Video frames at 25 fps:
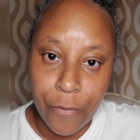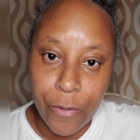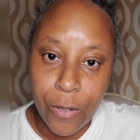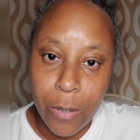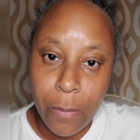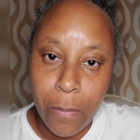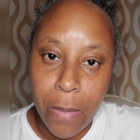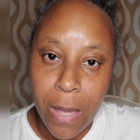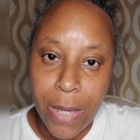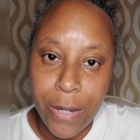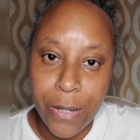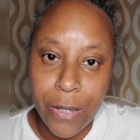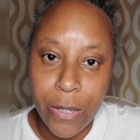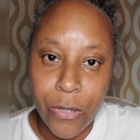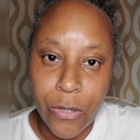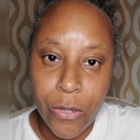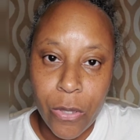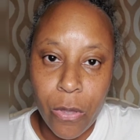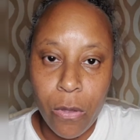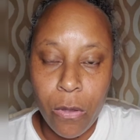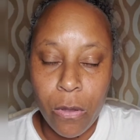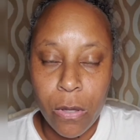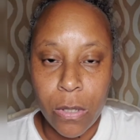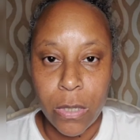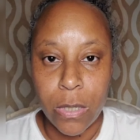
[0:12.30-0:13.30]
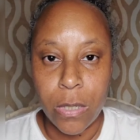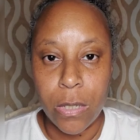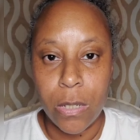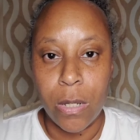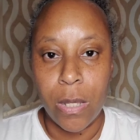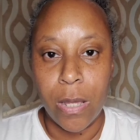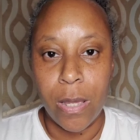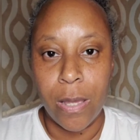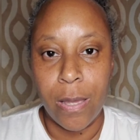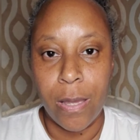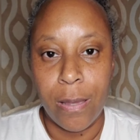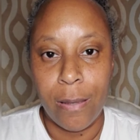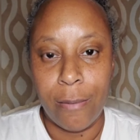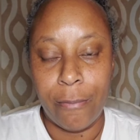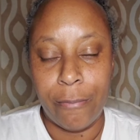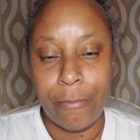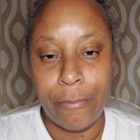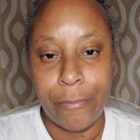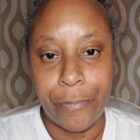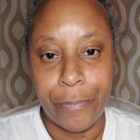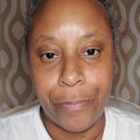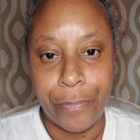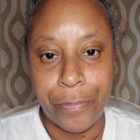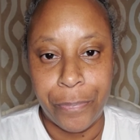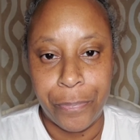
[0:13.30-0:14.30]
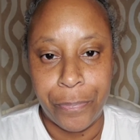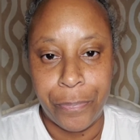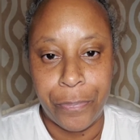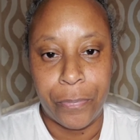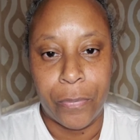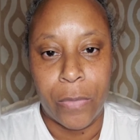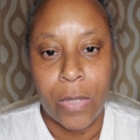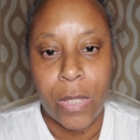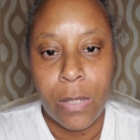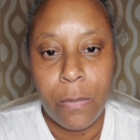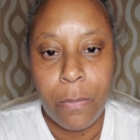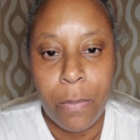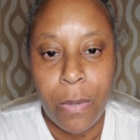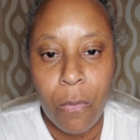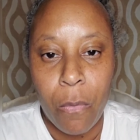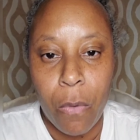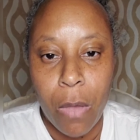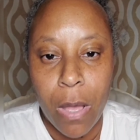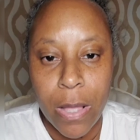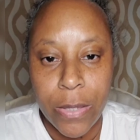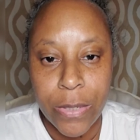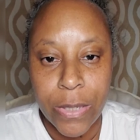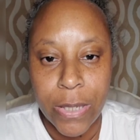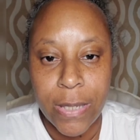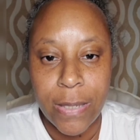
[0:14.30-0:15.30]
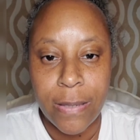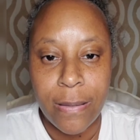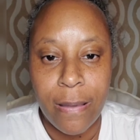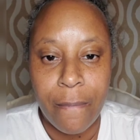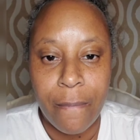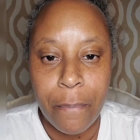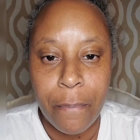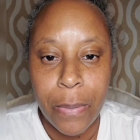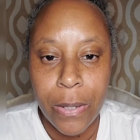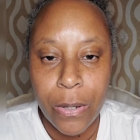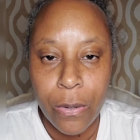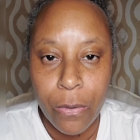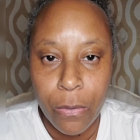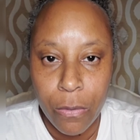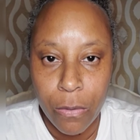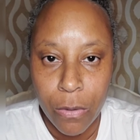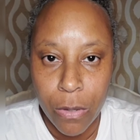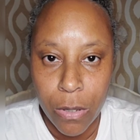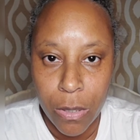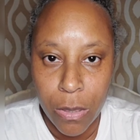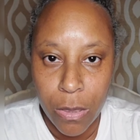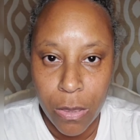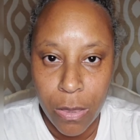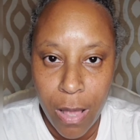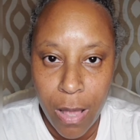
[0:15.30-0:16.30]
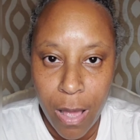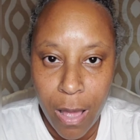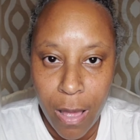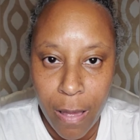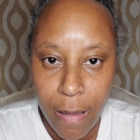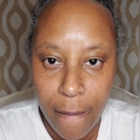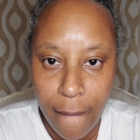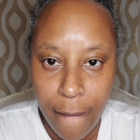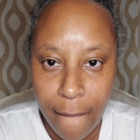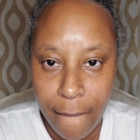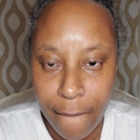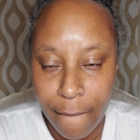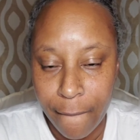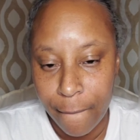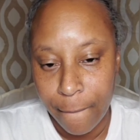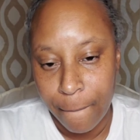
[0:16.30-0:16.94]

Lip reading: anybody is on today. Been a while since I've been on live.